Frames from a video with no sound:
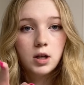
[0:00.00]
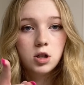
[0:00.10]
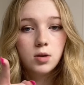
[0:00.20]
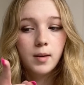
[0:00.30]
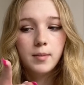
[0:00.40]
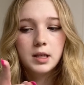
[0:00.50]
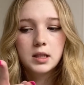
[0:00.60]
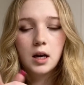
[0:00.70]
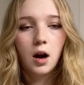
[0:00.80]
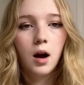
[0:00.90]
do my
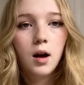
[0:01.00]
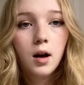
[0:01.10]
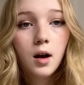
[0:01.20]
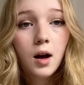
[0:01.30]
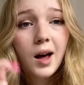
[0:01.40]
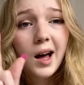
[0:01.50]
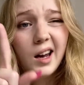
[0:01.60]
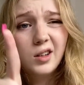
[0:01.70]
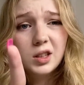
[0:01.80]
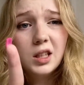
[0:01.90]
mascara, and I'll
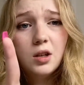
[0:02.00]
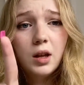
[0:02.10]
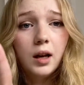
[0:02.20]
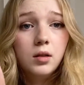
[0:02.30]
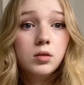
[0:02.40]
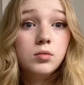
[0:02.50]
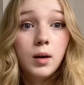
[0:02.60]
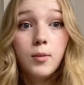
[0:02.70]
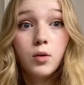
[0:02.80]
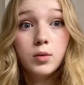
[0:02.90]
see you then right
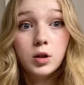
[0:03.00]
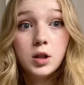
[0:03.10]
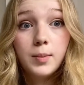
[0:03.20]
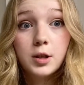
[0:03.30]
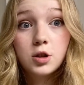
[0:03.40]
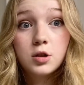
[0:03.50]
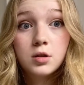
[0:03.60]
before we go take pictures.